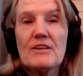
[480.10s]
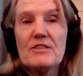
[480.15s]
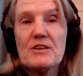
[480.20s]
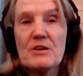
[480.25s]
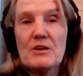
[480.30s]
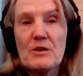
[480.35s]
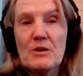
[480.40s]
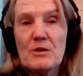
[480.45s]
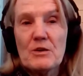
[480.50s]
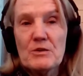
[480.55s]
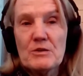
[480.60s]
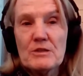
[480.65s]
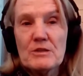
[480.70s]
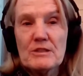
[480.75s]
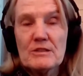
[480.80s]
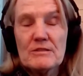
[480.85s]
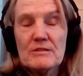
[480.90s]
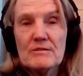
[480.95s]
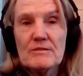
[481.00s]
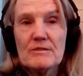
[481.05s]
had their
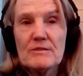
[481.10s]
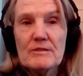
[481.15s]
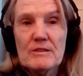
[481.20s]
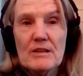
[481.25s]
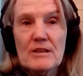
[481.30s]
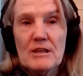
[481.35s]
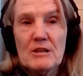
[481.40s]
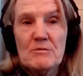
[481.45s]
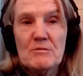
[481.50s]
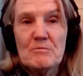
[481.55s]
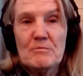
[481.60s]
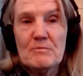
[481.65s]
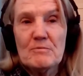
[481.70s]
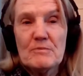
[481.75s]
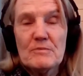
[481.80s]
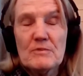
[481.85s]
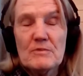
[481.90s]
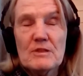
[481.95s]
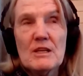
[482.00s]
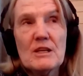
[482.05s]
own in
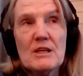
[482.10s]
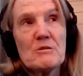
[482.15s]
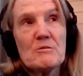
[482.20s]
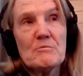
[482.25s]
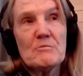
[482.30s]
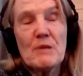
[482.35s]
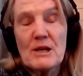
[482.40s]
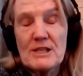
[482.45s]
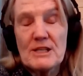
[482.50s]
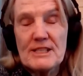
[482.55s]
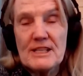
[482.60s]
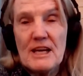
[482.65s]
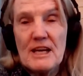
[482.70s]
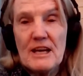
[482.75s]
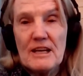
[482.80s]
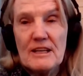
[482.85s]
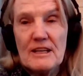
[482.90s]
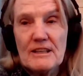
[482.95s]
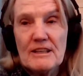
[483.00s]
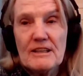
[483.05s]
near
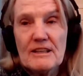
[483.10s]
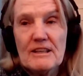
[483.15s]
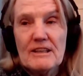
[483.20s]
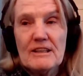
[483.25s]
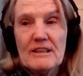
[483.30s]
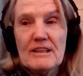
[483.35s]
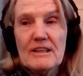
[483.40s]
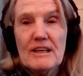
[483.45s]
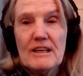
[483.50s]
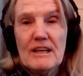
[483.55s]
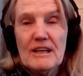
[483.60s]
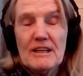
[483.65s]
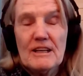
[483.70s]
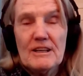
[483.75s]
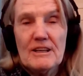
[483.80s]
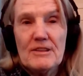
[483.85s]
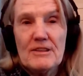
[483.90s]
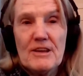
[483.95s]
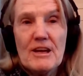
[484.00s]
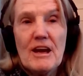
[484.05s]
Marseille.
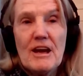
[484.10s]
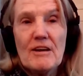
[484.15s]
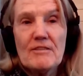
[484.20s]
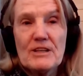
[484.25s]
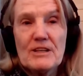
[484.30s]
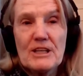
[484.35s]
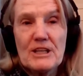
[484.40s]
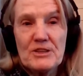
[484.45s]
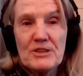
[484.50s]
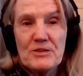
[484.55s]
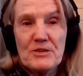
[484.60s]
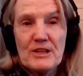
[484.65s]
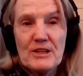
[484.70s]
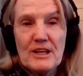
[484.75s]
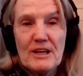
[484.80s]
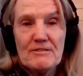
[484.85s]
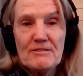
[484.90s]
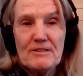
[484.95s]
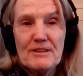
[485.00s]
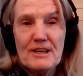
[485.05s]
They have a Country
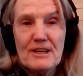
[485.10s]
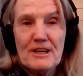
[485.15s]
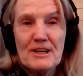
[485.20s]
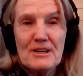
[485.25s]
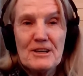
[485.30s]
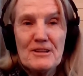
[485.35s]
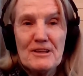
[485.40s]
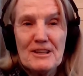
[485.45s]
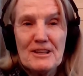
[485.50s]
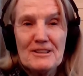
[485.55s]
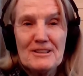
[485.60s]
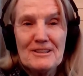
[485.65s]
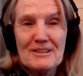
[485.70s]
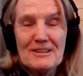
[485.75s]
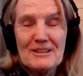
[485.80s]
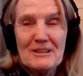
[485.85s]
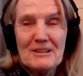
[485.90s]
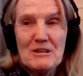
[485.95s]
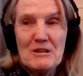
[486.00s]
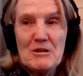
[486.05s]
Life there that
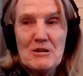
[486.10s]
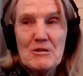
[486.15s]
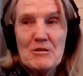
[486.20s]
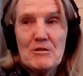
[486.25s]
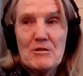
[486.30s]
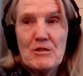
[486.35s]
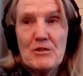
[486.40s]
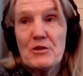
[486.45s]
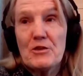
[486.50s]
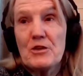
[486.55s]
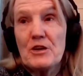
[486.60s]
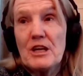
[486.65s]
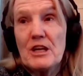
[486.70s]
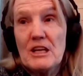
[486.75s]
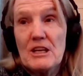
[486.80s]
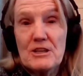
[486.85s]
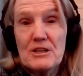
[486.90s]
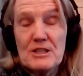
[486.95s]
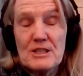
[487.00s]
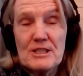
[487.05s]
30
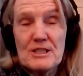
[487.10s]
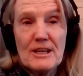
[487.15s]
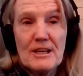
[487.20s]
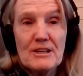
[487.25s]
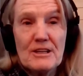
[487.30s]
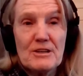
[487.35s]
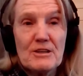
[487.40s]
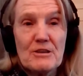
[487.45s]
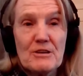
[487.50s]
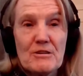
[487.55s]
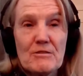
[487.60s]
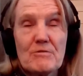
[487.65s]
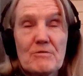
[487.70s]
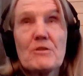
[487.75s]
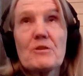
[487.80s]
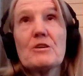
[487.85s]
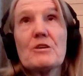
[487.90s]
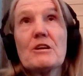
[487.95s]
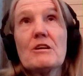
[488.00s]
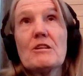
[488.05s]
years later, or
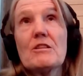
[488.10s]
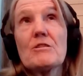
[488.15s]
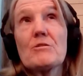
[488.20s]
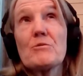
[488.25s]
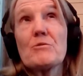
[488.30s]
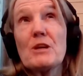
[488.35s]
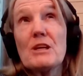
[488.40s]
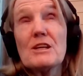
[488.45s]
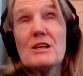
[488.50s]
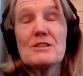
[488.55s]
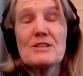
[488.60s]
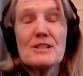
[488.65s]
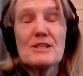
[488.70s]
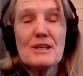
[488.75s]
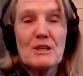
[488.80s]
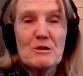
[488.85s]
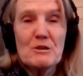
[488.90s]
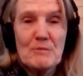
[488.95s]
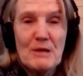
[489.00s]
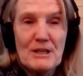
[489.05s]
33 years
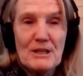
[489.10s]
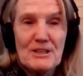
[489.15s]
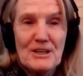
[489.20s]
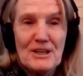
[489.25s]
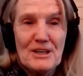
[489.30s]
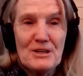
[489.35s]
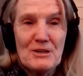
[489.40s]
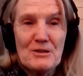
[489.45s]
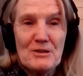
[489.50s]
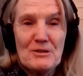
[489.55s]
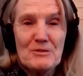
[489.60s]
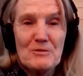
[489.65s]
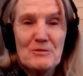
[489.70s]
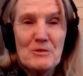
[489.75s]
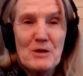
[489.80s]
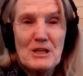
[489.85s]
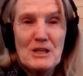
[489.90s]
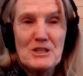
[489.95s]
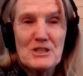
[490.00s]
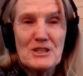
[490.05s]
later, my daughter
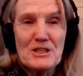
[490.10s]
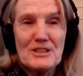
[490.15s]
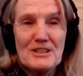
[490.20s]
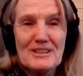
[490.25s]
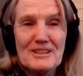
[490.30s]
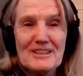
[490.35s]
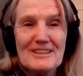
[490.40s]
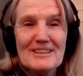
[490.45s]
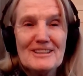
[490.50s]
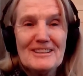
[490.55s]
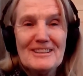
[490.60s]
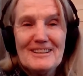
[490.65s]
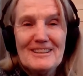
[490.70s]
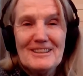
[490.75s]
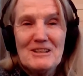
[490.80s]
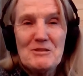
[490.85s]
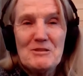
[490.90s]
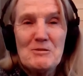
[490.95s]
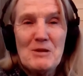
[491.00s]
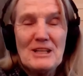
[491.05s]
Rachel
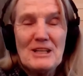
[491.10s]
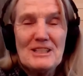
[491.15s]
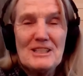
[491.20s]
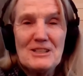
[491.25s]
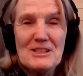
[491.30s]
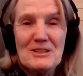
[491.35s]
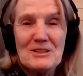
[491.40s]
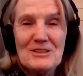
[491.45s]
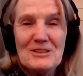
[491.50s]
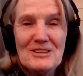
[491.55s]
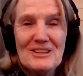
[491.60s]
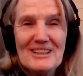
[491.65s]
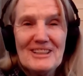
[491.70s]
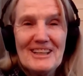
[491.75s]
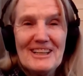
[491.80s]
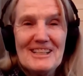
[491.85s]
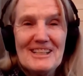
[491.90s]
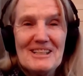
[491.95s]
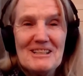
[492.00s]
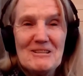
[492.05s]
went to
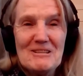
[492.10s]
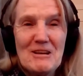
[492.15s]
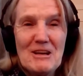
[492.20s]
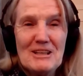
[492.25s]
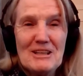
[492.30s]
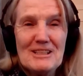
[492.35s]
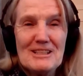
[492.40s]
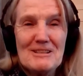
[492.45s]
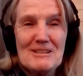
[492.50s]
and